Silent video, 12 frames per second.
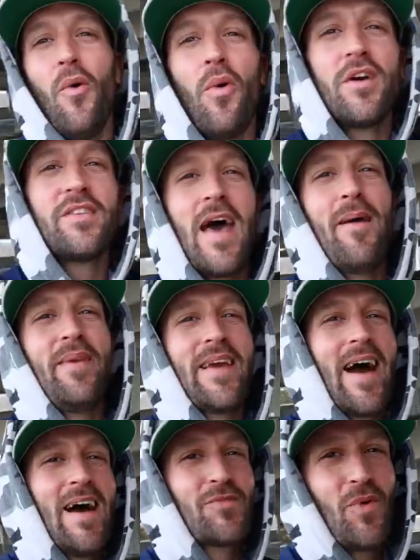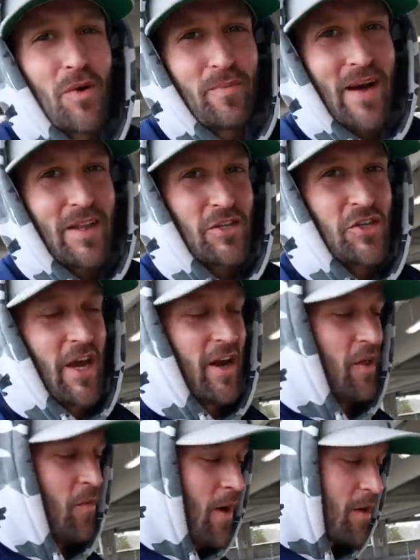What is happening, guys? Welcome back to the
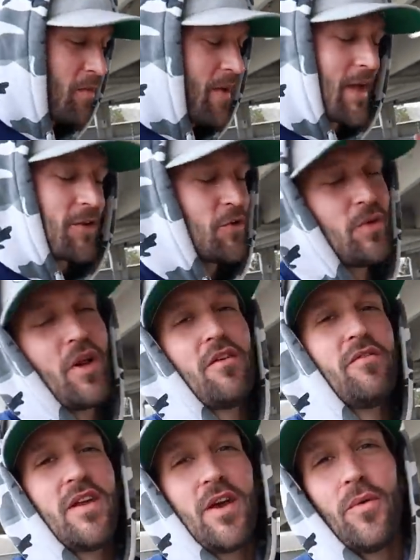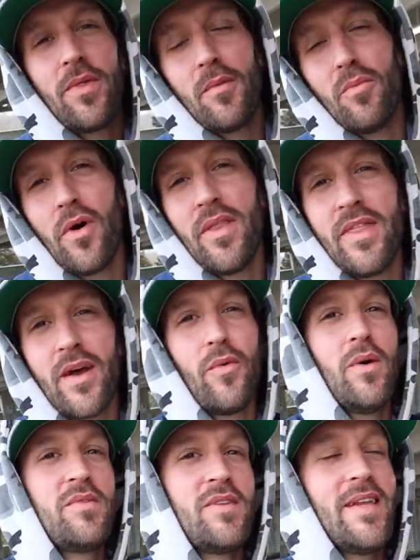channel and welcome back to another video with your boy Thick Whips.